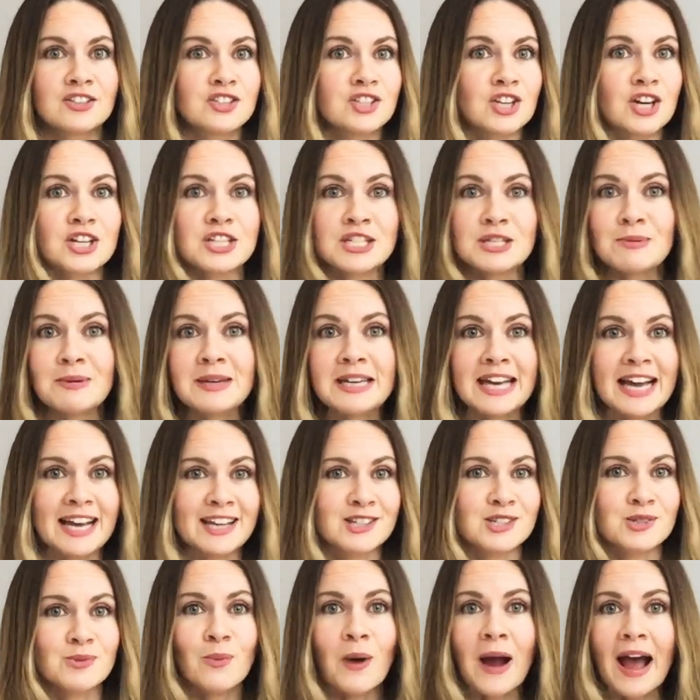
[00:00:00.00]
dirty
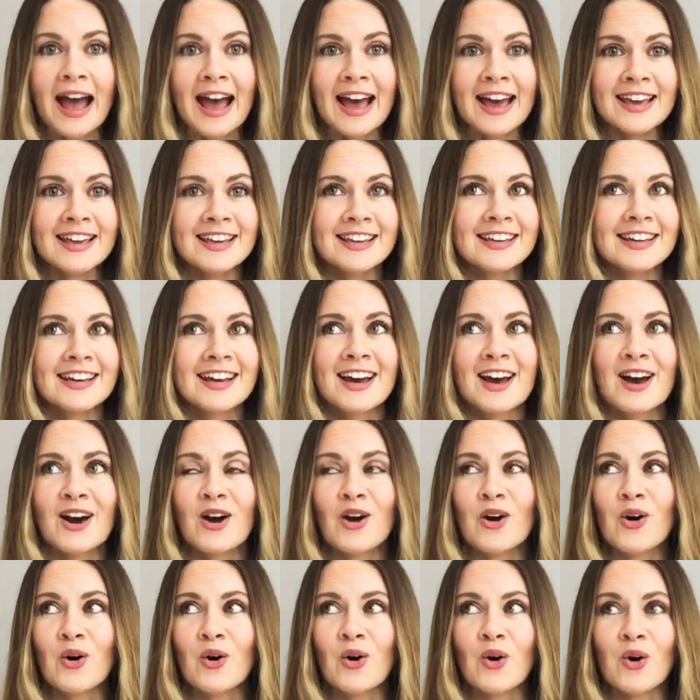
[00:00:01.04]
weekends away,
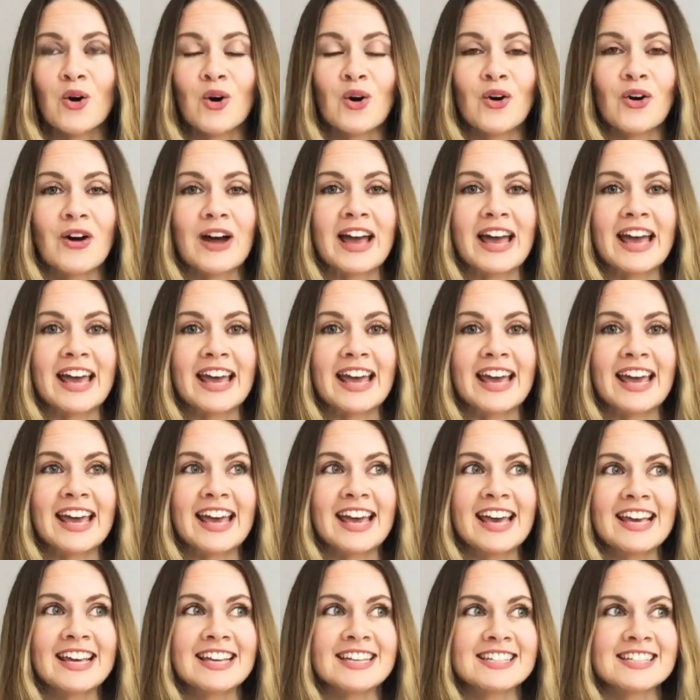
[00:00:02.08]
or it
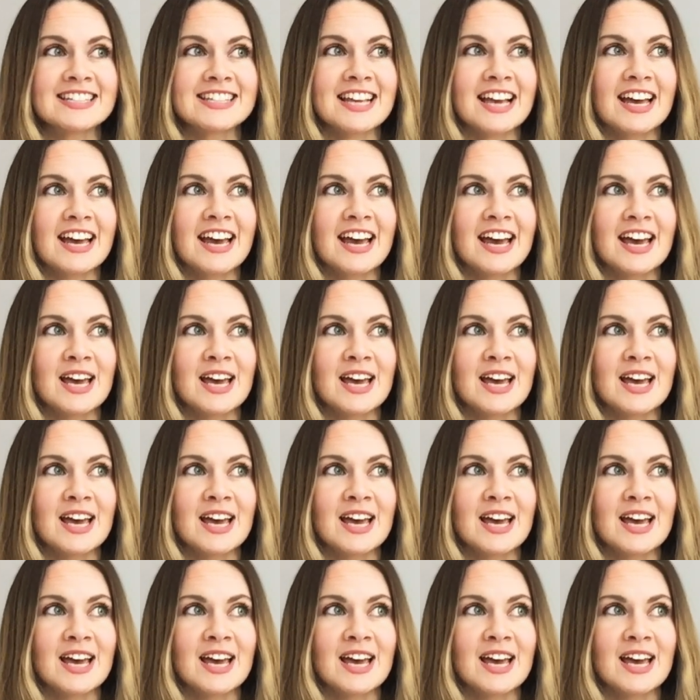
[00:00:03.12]
is